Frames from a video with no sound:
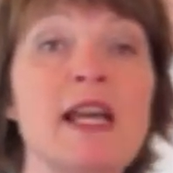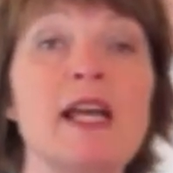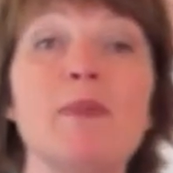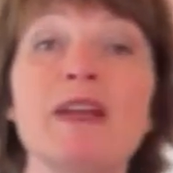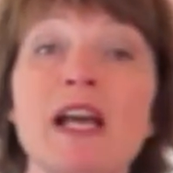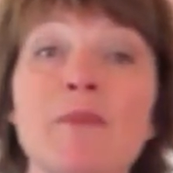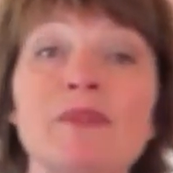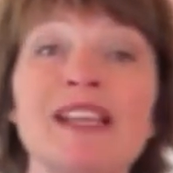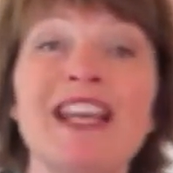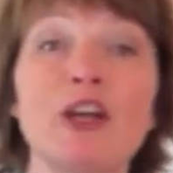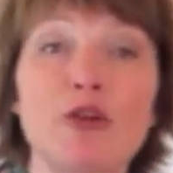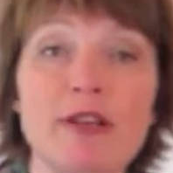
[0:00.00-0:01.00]
it becomes
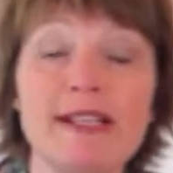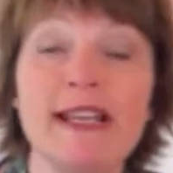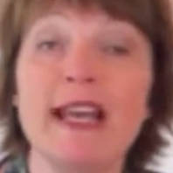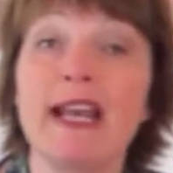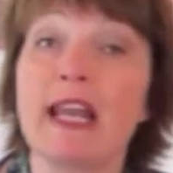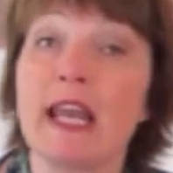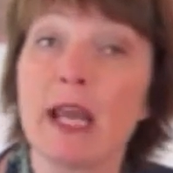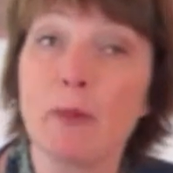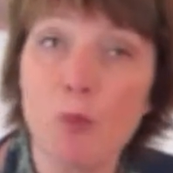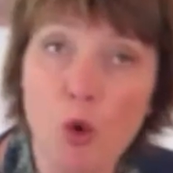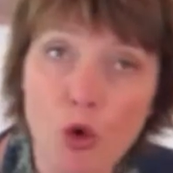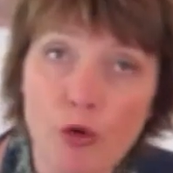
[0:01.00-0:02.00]
increasingly
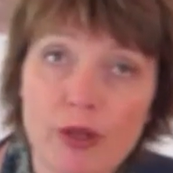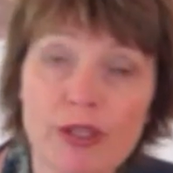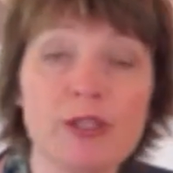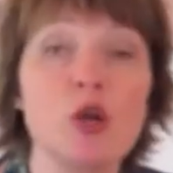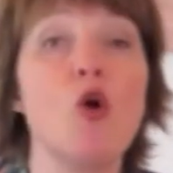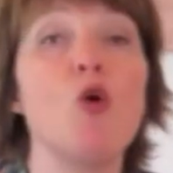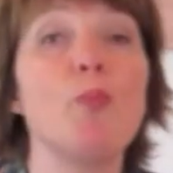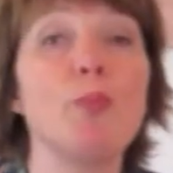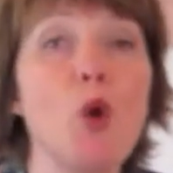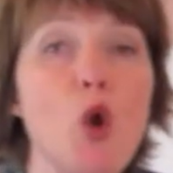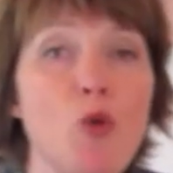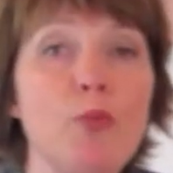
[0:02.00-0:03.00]
porous or
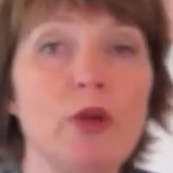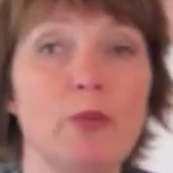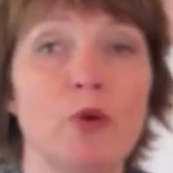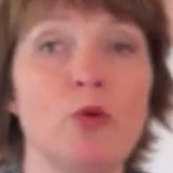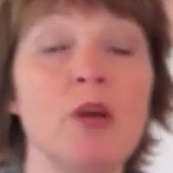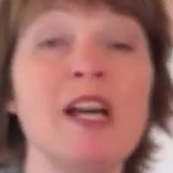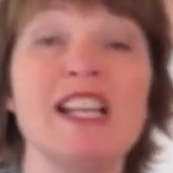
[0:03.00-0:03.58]
permeable,